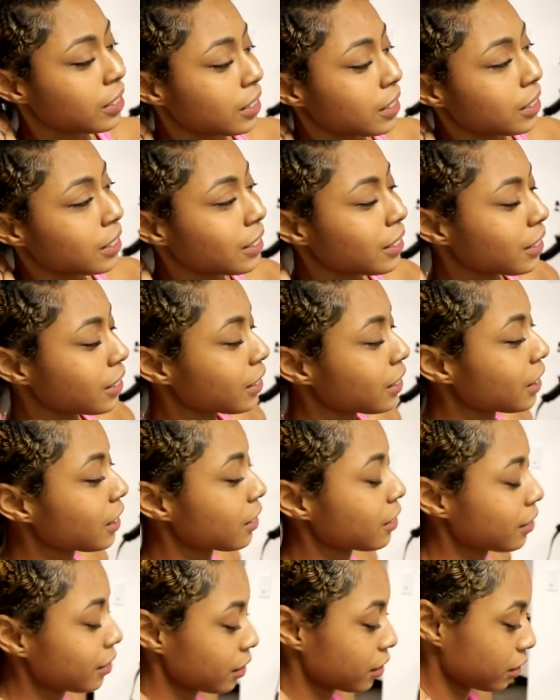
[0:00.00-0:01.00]
Zero.
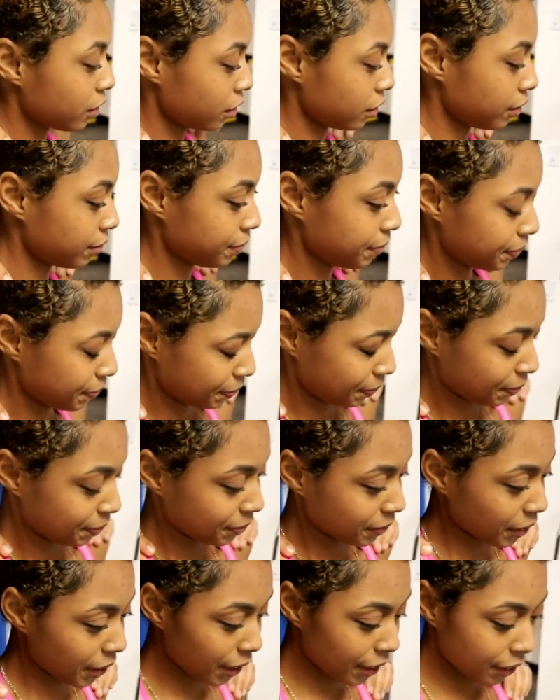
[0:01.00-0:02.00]
You see, you're not
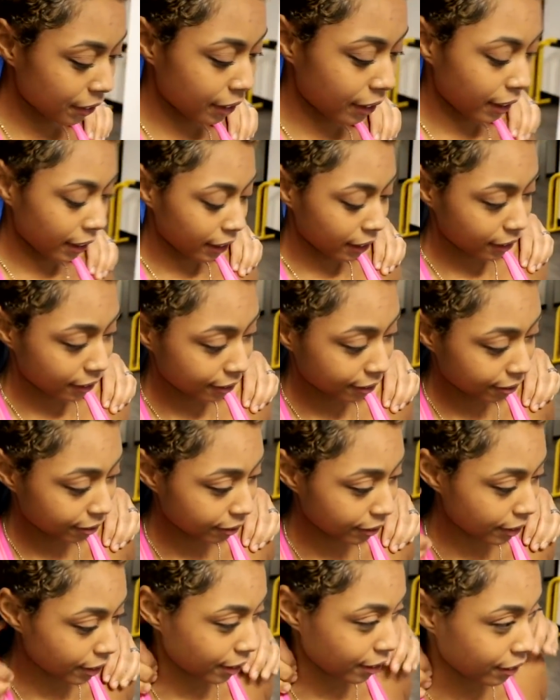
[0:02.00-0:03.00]
the only okay. one being
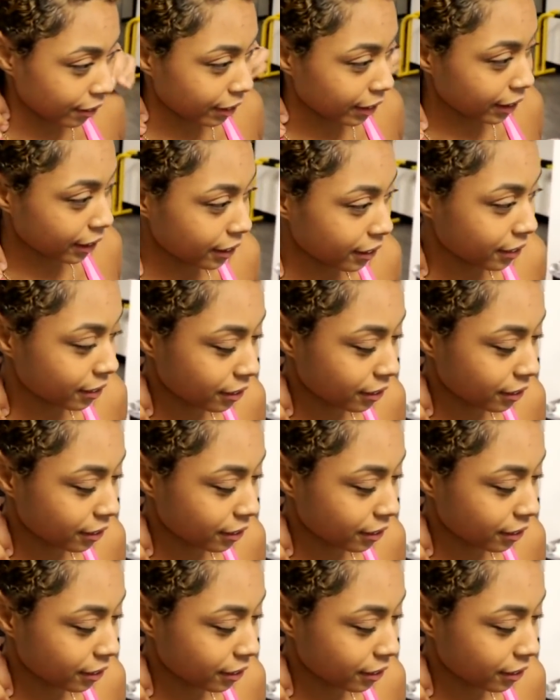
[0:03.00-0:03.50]
tortured here, All right.